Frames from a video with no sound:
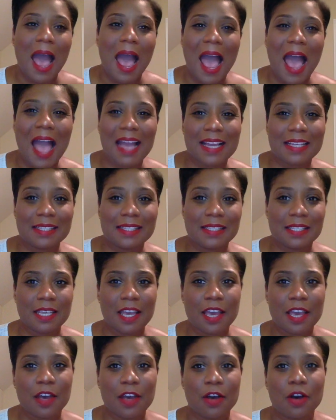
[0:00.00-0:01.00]
I can
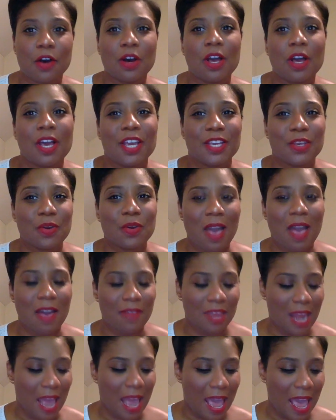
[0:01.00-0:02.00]
tell you
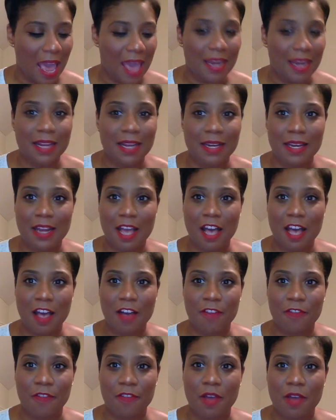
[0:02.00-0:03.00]
haven't had
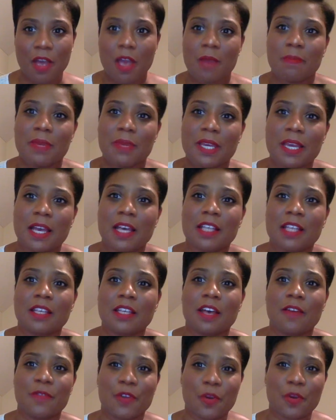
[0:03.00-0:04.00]
enough because
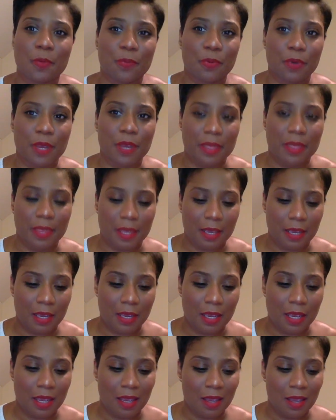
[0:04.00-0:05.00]
of your breathing.
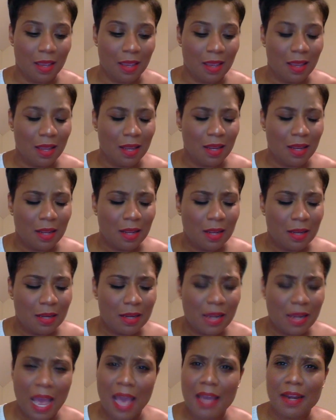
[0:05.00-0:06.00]

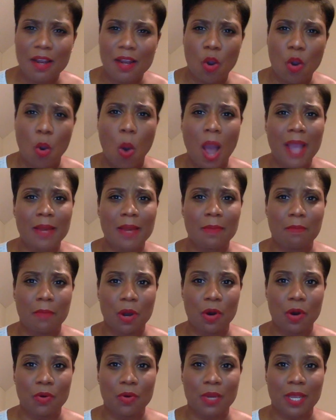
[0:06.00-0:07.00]
Not quite
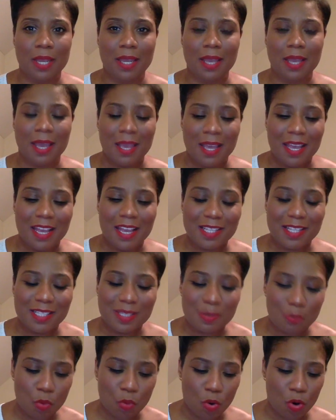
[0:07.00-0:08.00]
moaning, it's
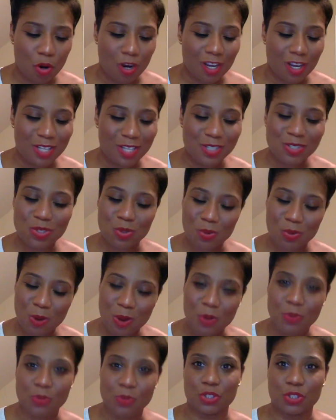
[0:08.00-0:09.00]
more
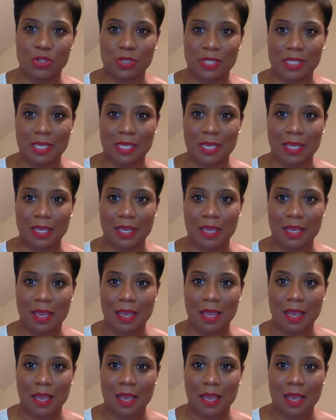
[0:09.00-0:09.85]
controlled, you see.